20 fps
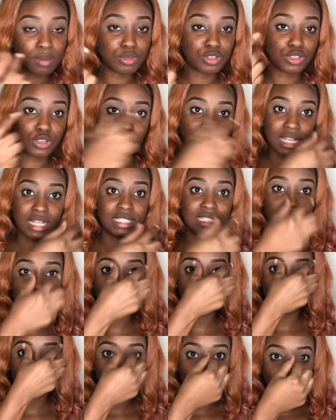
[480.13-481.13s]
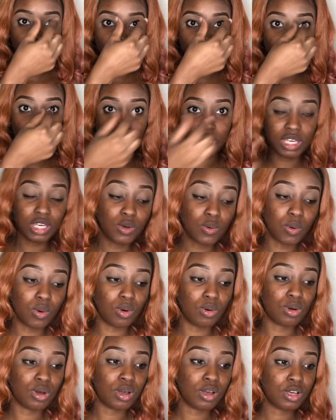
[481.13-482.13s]
I'm sure that they are, you know,
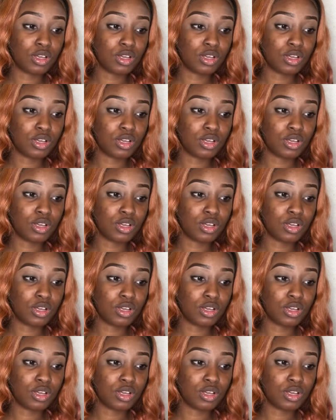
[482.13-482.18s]
equal.